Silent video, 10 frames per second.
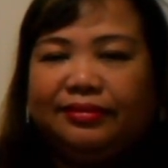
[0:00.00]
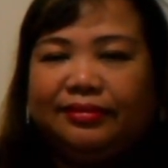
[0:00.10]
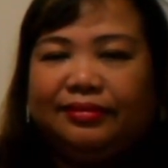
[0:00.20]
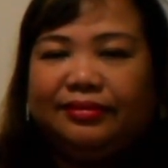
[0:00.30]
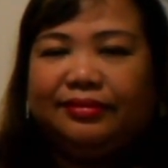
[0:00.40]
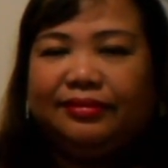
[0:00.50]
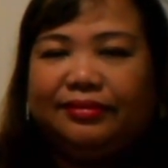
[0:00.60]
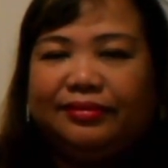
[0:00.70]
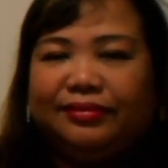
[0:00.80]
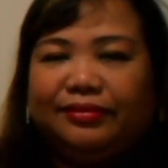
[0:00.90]

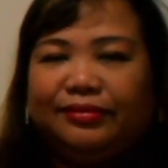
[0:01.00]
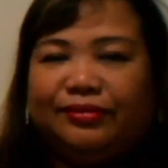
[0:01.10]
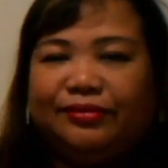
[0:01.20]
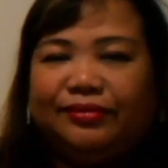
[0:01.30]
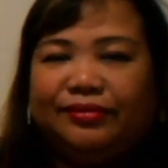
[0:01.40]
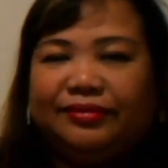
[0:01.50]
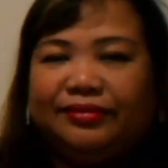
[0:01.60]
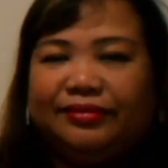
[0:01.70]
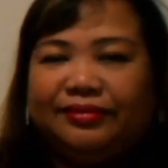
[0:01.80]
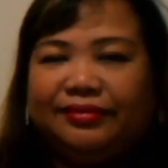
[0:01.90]

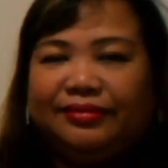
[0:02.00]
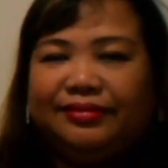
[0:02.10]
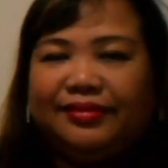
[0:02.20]
(silent)